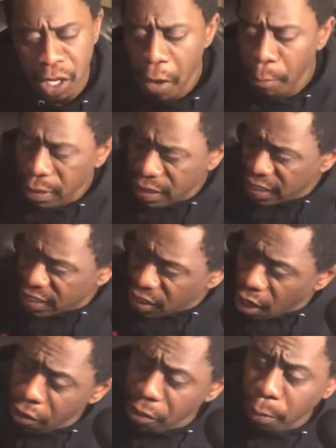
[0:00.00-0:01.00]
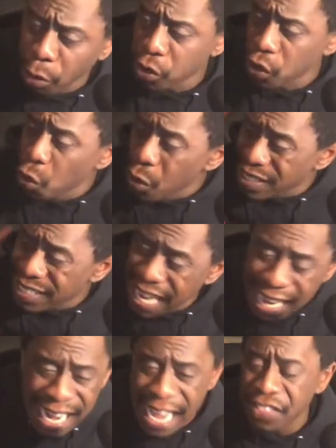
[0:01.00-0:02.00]
But this other person who has
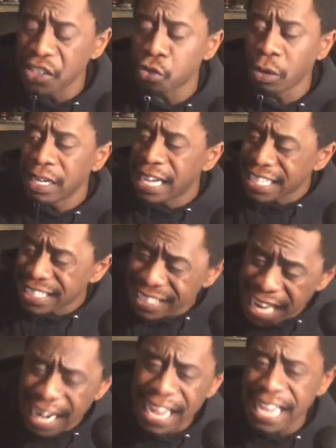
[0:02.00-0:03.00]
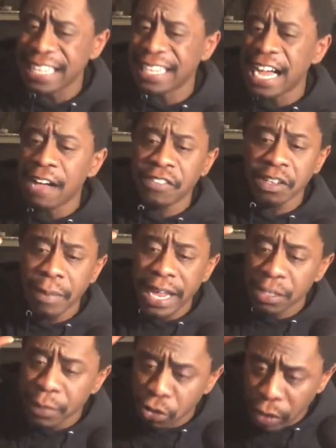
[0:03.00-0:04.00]
not had the training, has not had the conflict
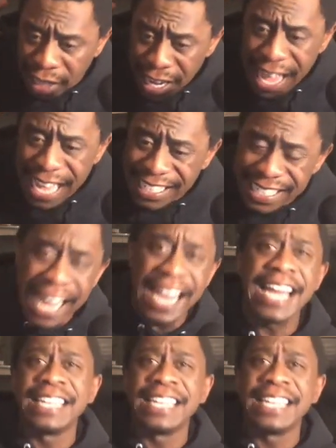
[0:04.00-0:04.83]
management training, has not